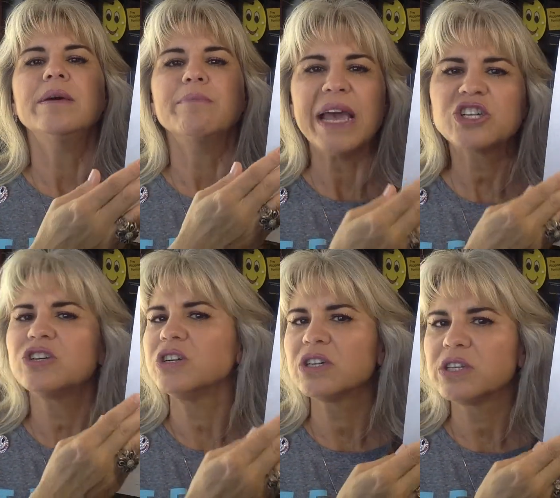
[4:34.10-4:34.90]
make sure
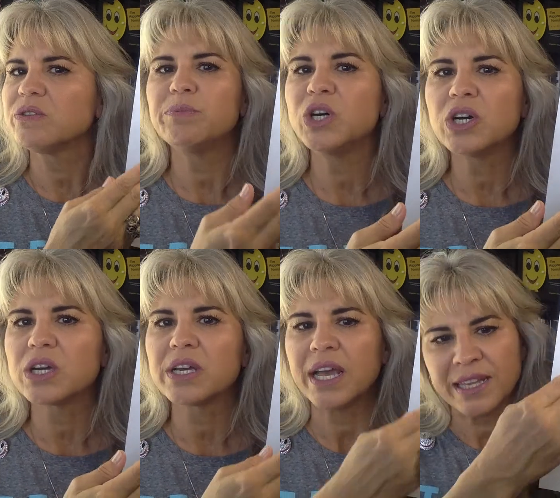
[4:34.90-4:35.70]
to include a
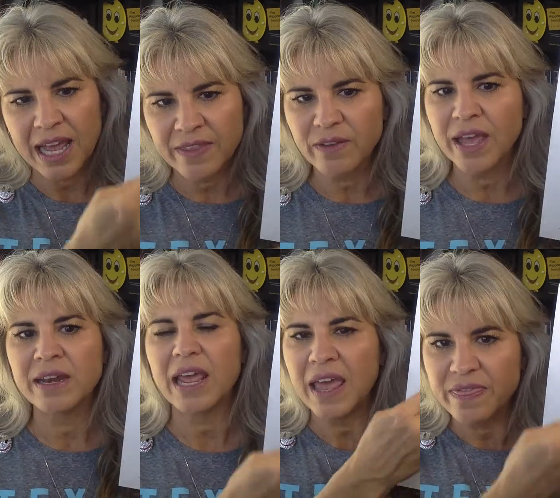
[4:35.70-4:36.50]
book and and
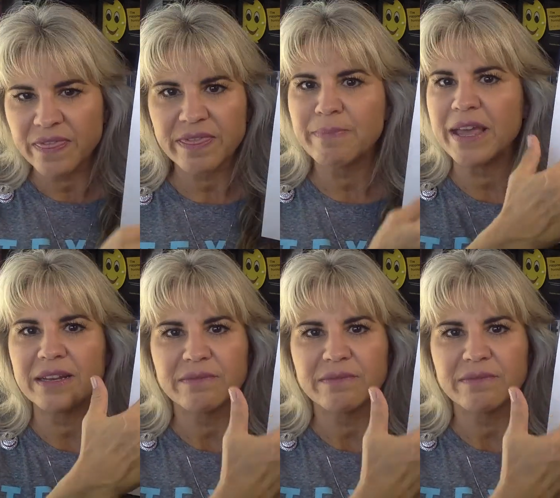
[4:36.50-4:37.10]
and and